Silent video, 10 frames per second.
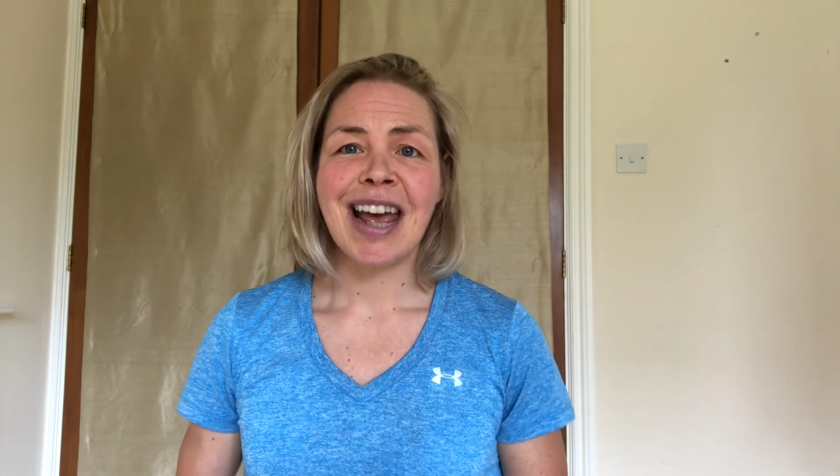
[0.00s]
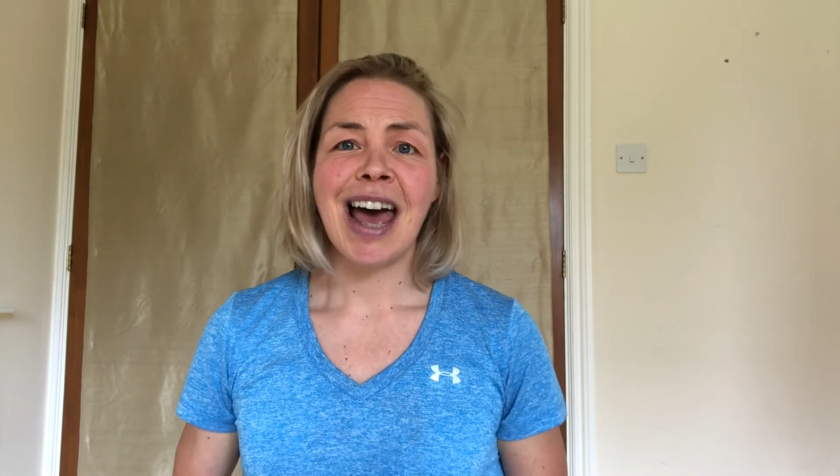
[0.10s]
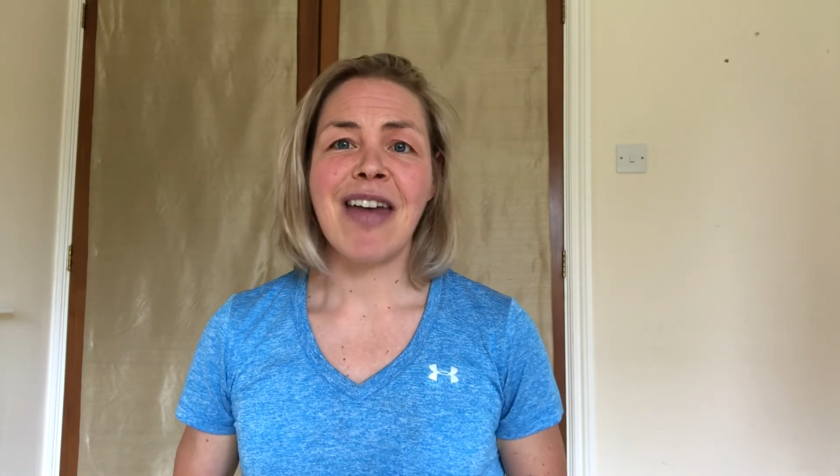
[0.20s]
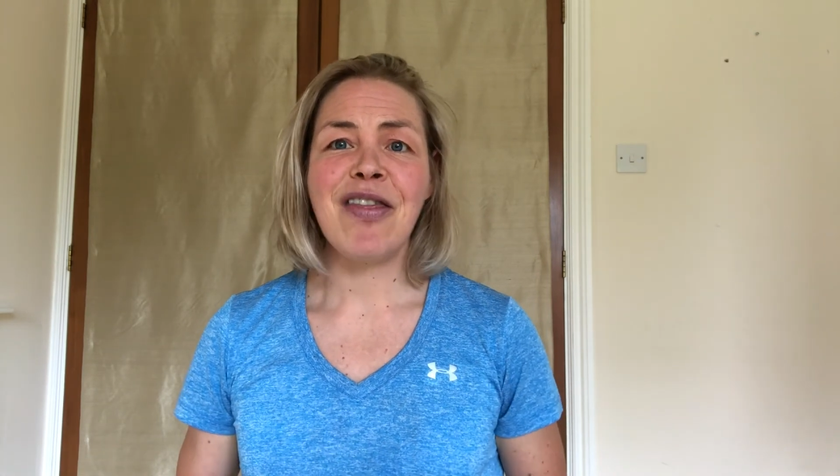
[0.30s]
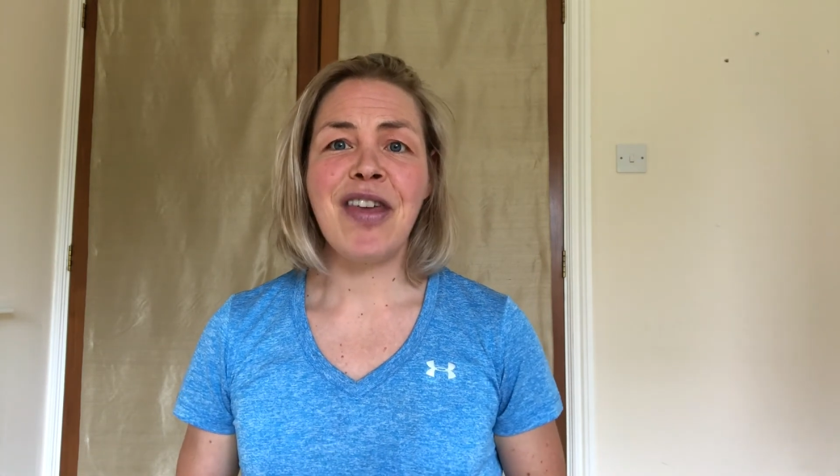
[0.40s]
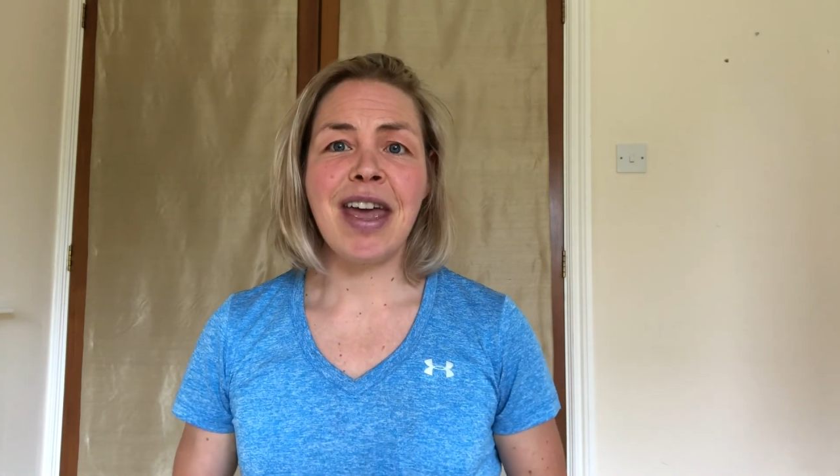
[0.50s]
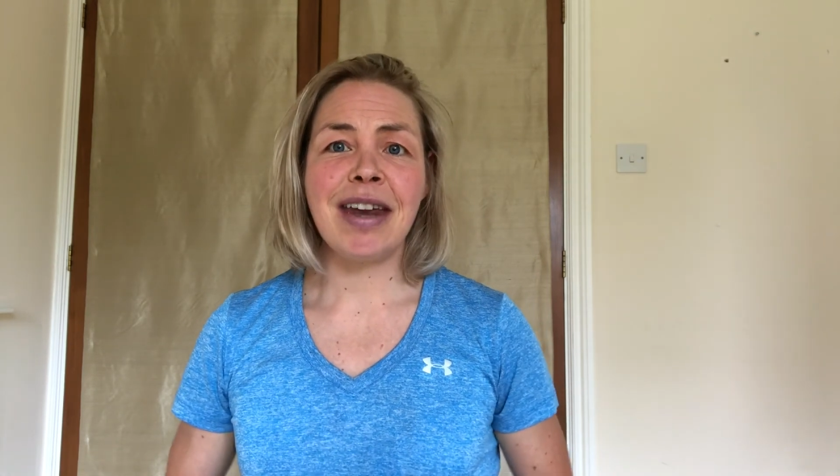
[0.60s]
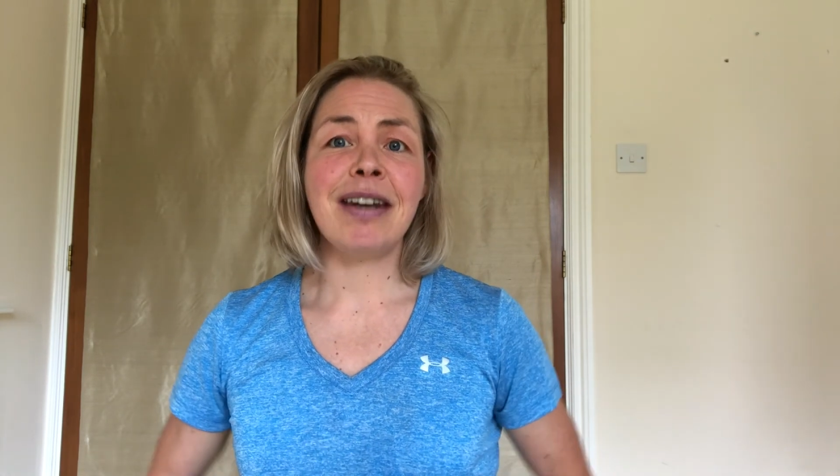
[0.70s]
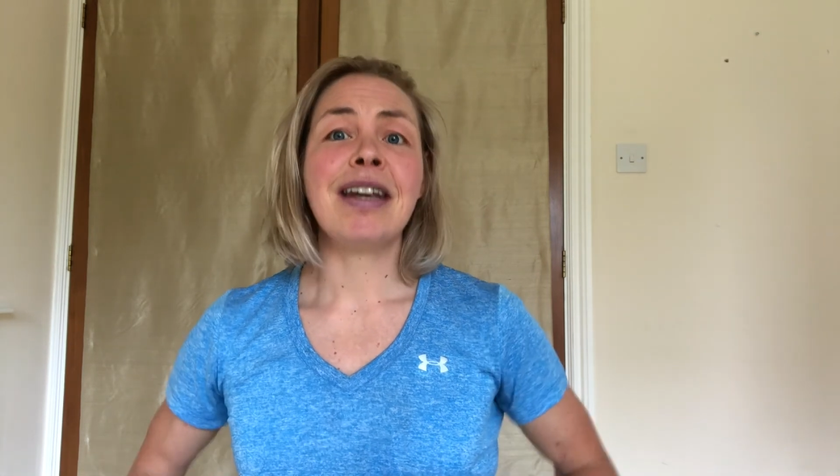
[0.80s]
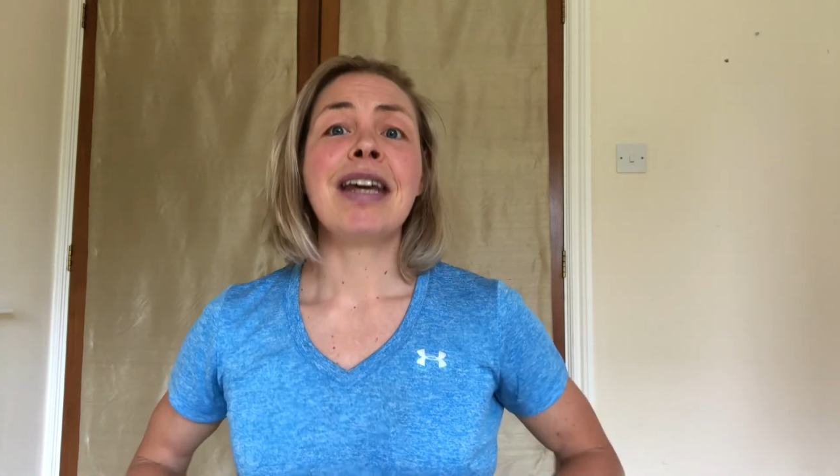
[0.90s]
and
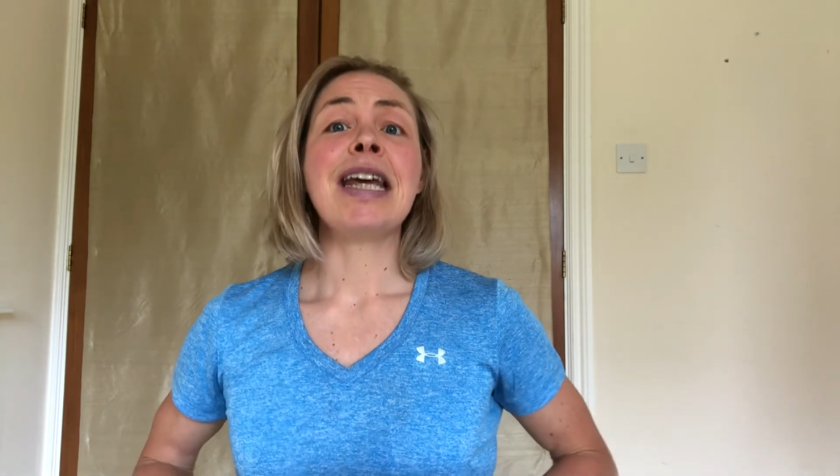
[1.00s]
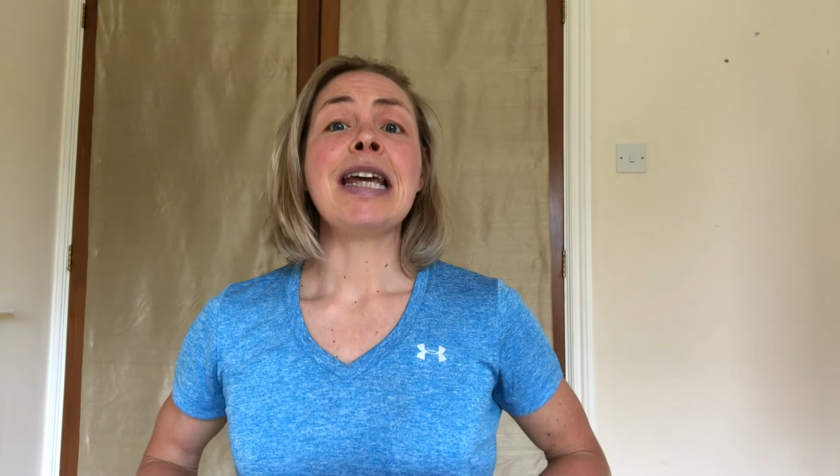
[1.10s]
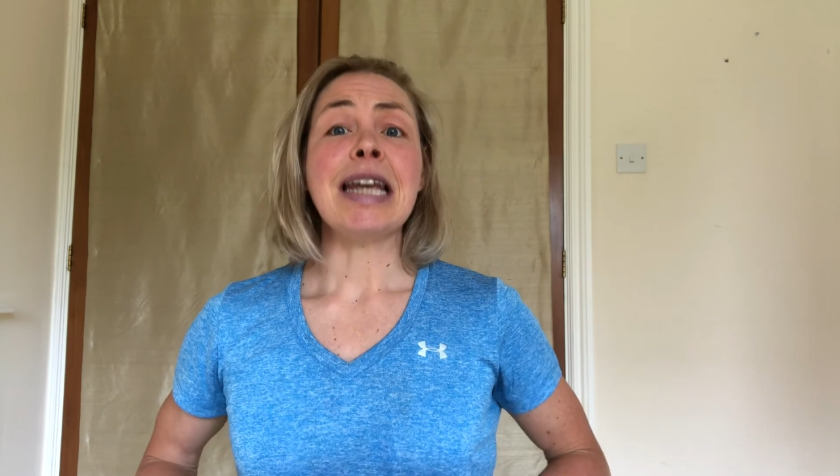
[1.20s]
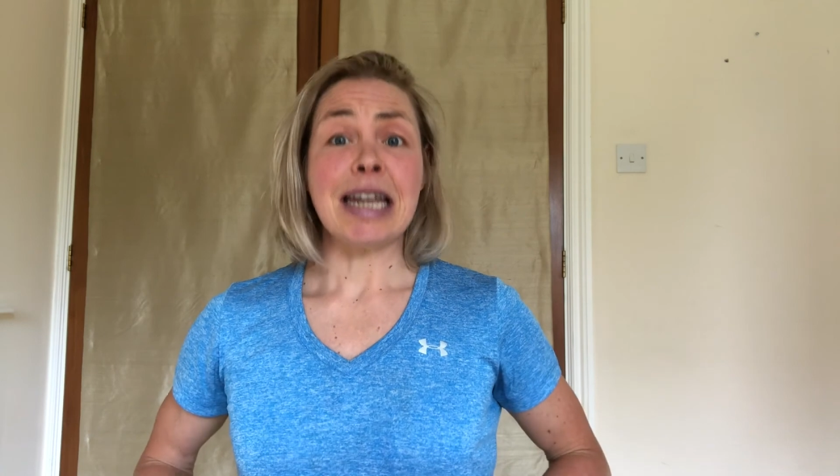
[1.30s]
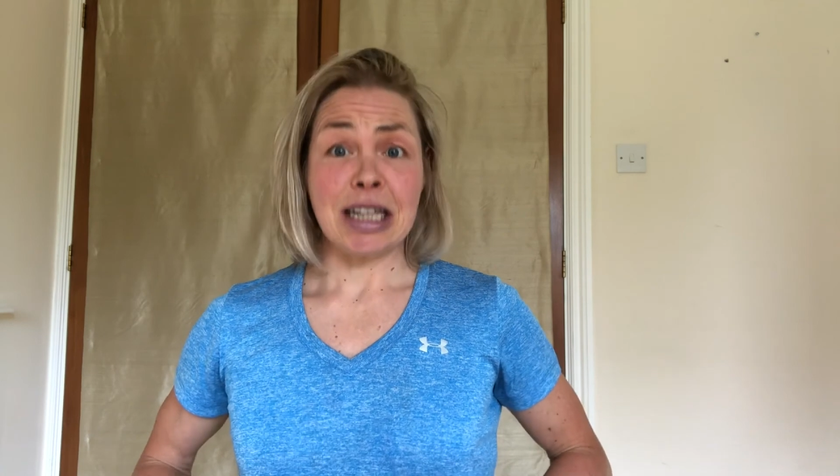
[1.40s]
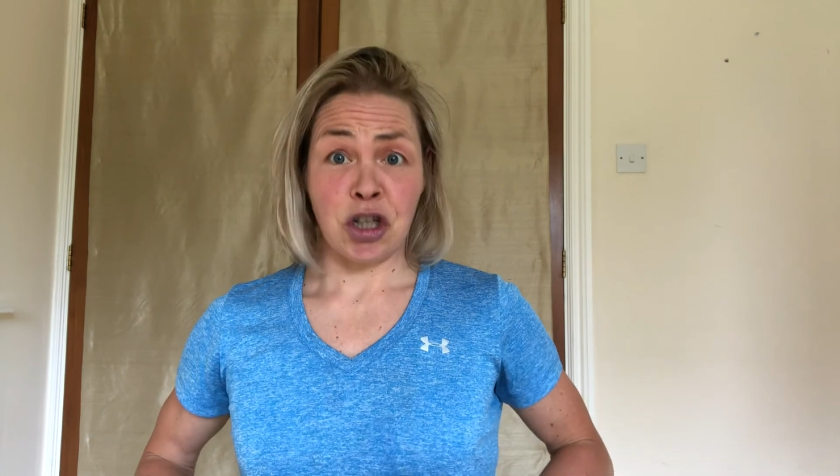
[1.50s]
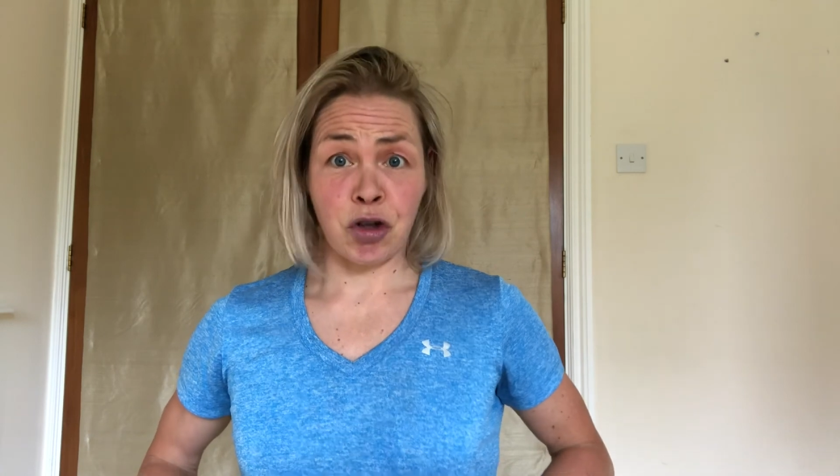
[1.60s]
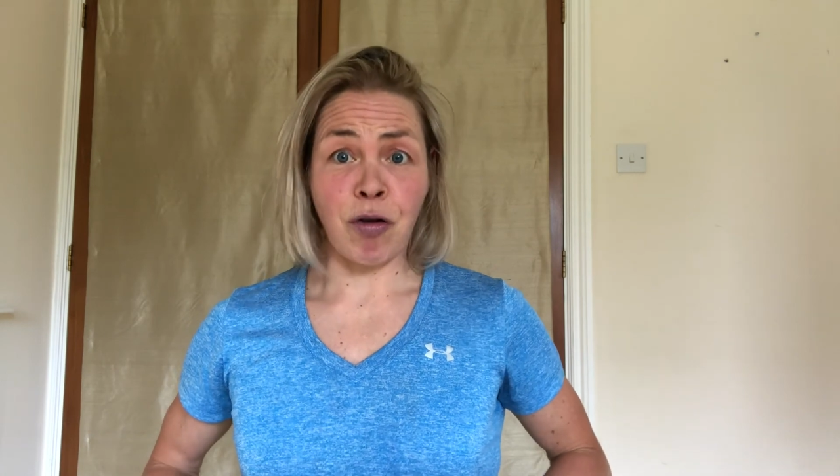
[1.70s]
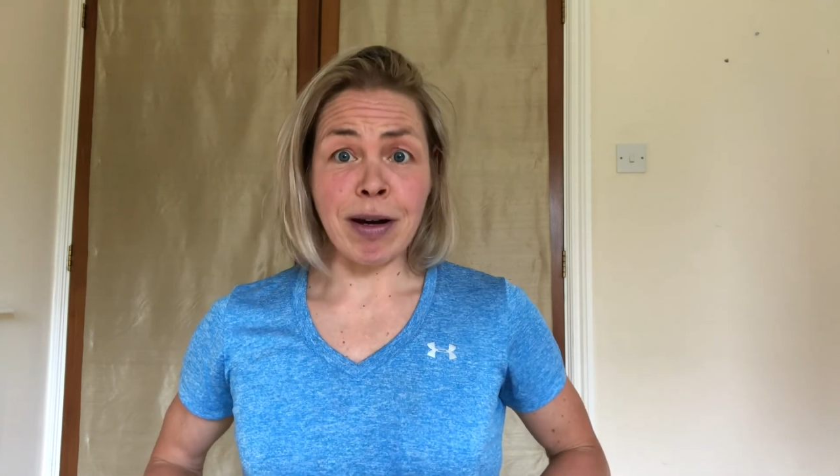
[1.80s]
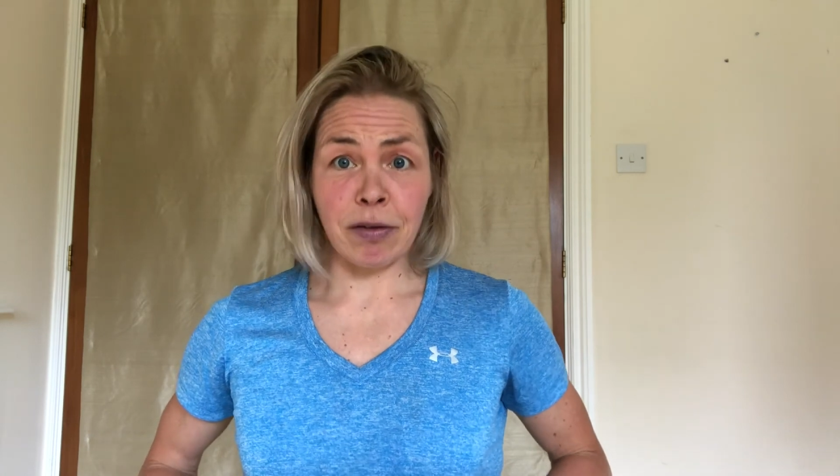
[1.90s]
then
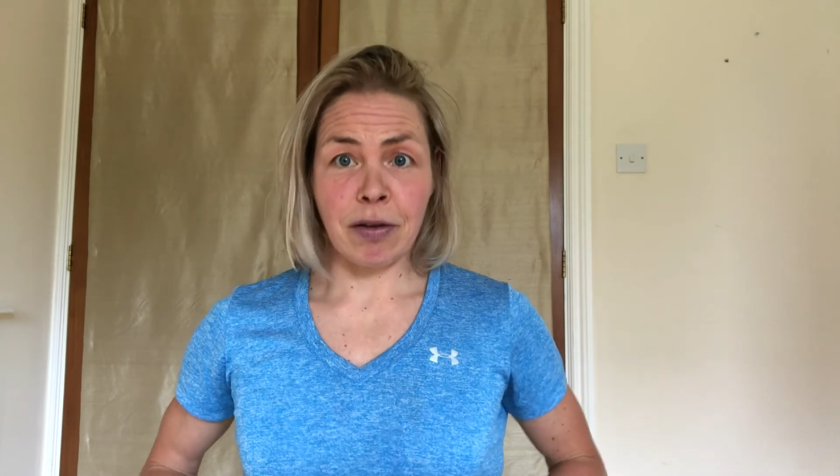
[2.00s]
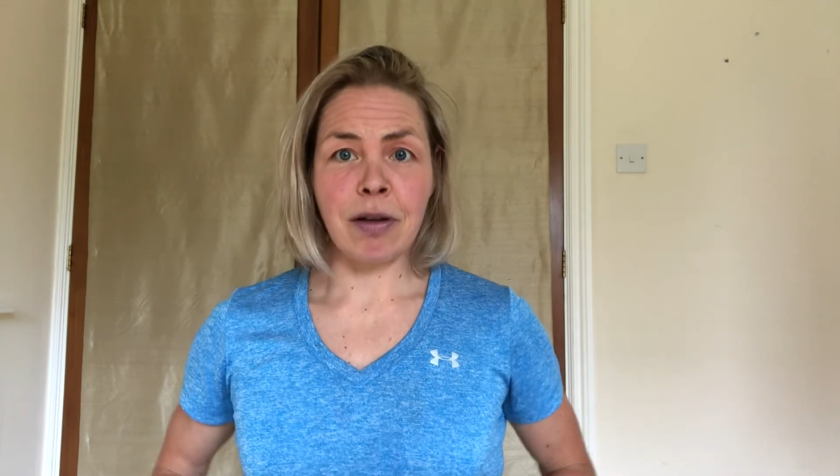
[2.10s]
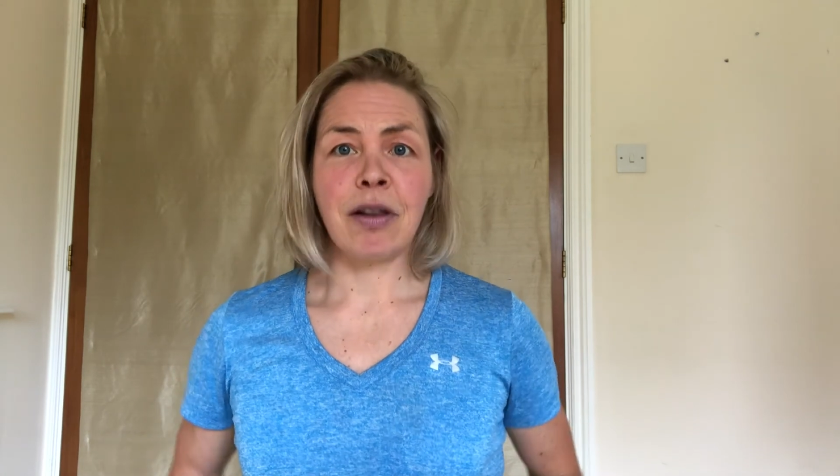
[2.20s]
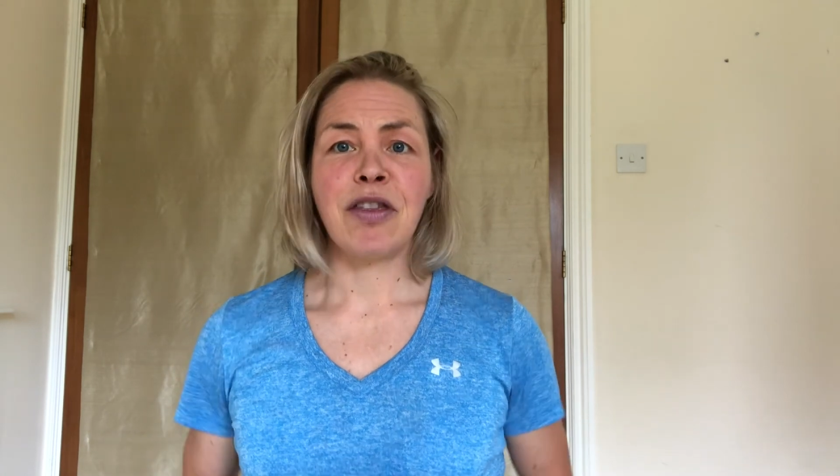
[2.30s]
strengthen